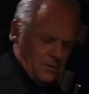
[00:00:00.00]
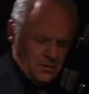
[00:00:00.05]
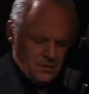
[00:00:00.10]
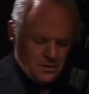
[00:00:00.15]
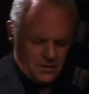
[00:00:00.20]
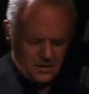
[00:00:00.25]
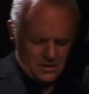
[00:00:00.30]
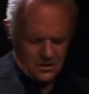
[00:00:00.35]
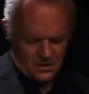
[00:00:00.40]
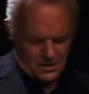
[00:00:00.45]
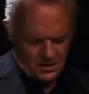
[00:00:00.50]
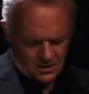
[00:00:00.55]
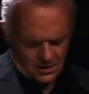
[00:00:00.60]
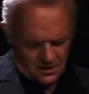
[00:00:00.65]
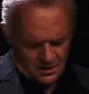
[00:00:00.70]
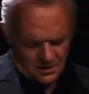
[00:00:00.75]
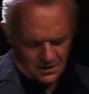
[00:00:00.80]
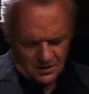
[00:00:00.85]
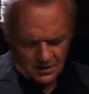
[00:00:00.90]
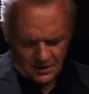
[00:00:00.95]
kind of like one
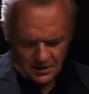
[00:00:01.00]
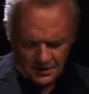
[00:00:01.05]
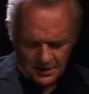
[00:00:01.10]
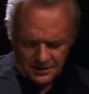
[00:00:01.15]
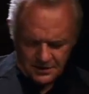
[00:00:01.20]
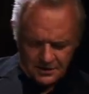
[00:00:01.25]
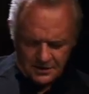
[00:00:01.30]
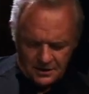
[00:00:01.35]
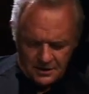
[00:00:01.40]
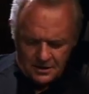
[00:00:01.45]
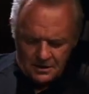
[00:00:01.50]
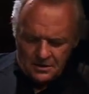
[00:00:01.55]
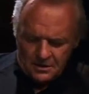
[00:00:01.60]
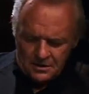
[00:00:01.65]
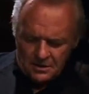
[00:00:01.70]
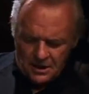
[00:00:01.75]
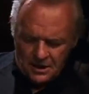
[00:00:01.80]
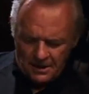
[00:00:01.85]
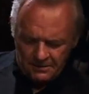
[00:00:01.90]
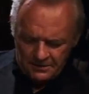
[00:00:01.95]
of those people that just hand you
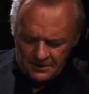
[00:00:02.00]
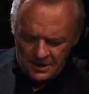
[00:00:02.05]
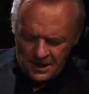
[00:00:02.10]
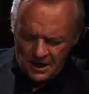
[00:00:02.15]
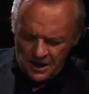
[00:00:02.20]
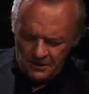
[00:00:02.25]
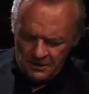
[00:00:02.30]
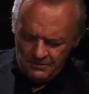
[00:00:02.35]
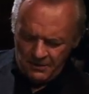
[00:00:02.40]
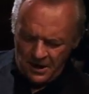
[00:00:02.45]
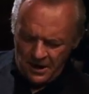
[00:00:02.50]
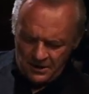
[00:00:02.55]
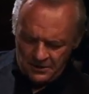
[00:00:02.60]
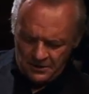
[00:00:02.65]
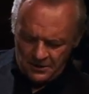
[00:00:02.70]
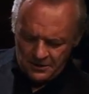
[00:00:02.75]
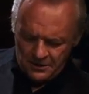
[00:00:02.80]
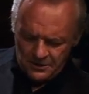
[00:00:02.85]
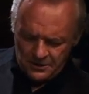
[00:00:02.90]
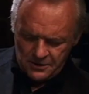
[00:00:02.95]
your mission. So they had him
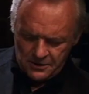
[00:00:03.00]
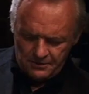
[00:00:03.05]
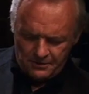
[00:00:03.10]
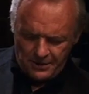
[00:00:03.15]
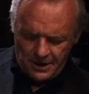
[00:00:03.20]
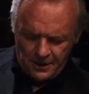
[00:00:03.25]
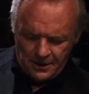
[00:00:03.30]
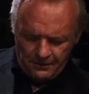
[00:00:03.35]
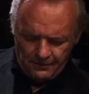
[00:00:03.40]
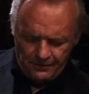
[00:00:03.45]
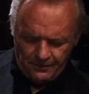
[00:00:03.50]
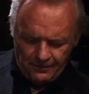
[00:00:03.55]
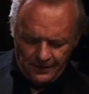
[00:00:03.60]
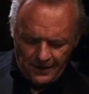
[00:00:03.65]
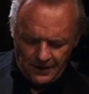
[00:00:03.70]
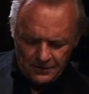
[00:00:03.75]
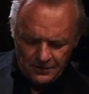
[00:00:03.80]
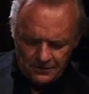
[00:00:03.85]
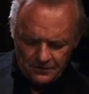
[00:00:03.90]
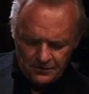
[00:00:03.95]
show up to hand out the
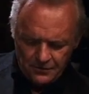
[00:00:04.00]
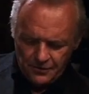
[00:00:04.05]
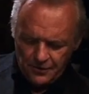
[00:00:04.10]
mission to Tom